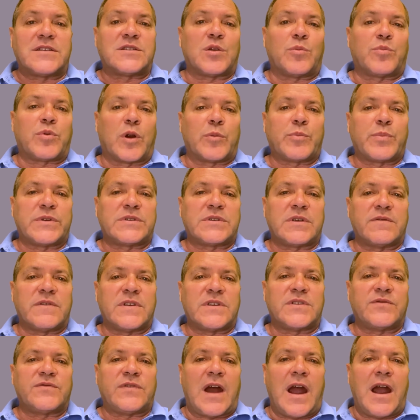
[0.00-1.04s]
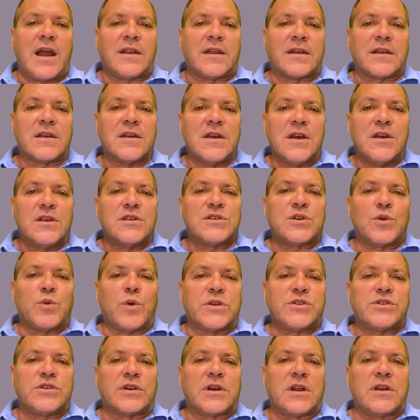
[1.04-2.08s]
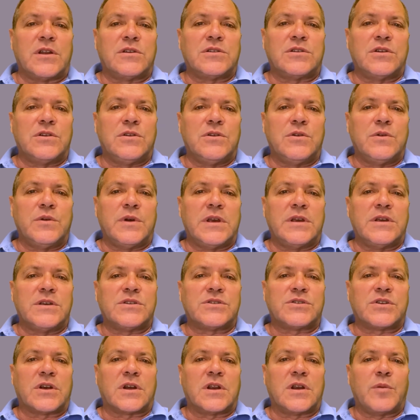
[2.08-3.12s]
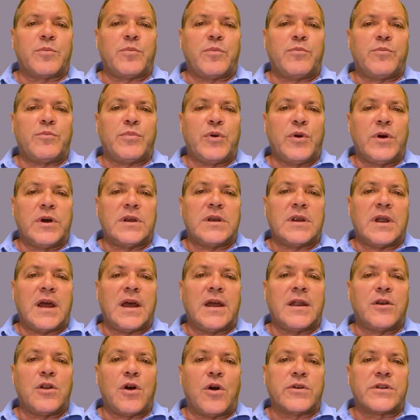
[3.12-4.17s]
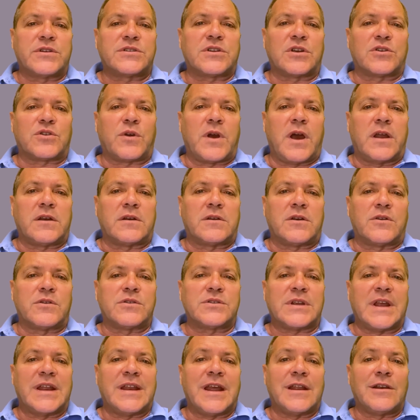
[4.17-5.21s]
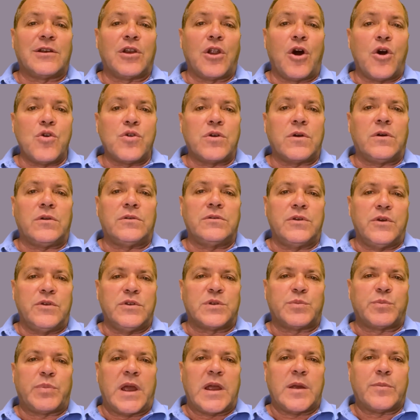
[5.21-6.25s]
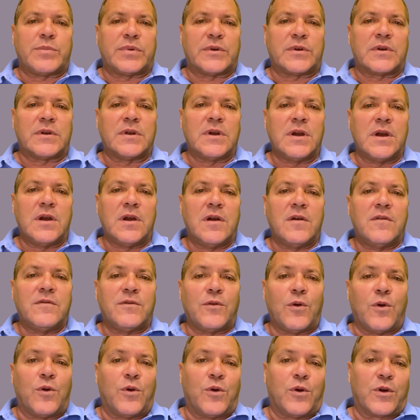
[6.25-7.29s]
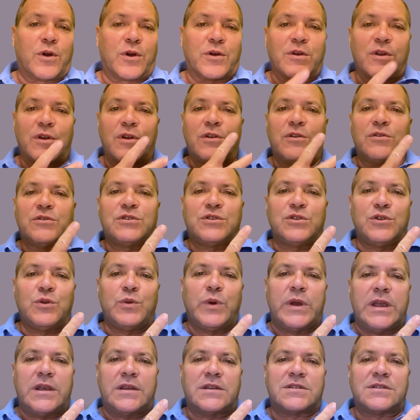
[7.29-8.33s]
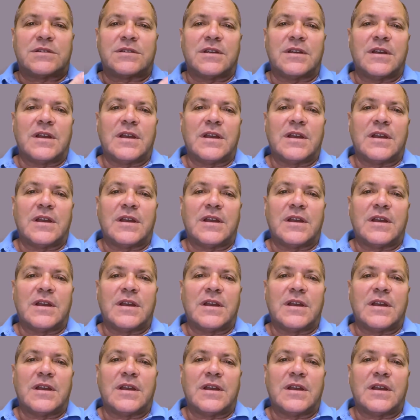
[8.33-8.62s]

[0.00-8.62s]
the purpose of this filing. So what you're going to do is you're going to put a notice to creditors in a local newspaper for two weeks,